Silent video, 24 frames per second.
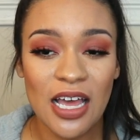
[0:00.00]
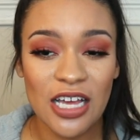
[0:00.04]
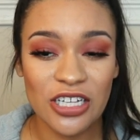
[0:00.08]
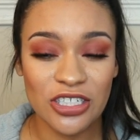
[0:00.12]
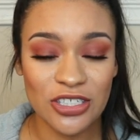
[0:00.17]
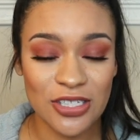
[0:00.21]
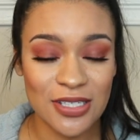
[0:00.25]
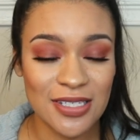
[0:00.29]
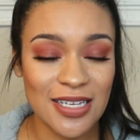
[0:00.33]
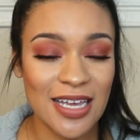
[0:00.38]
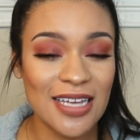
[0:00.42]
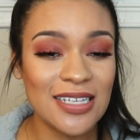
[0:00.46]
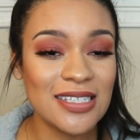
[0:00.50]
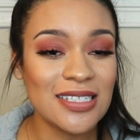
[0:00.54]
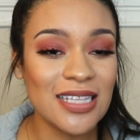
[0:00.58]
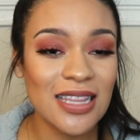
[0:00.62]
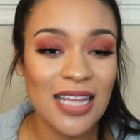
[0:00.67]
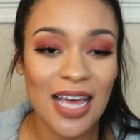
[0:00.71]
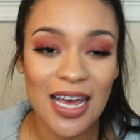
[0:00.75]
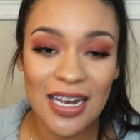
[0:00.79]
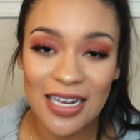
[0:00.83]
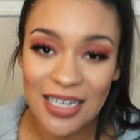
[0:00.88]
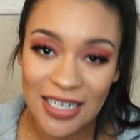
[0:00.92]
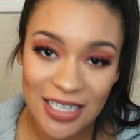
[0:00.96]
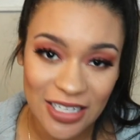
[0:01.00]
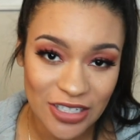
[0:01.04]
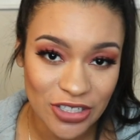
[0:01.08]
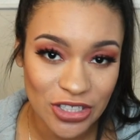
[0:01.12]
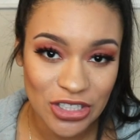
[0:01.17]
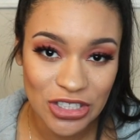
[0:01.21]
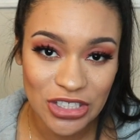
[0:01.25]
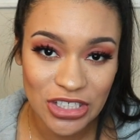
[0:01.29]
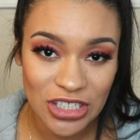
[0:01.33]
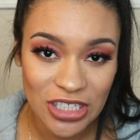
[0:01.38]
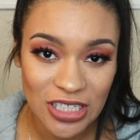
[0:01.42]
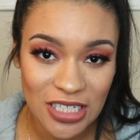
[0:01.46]
It just takes a lot of
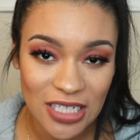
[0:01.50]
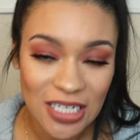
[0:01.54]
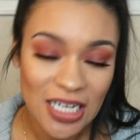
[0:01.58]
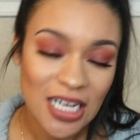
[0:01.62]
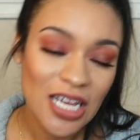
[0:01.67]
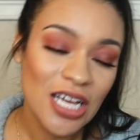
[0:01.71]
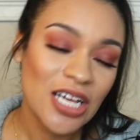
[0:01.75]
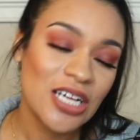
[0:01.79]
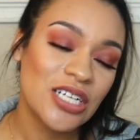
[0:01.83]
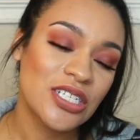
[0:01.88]
energy.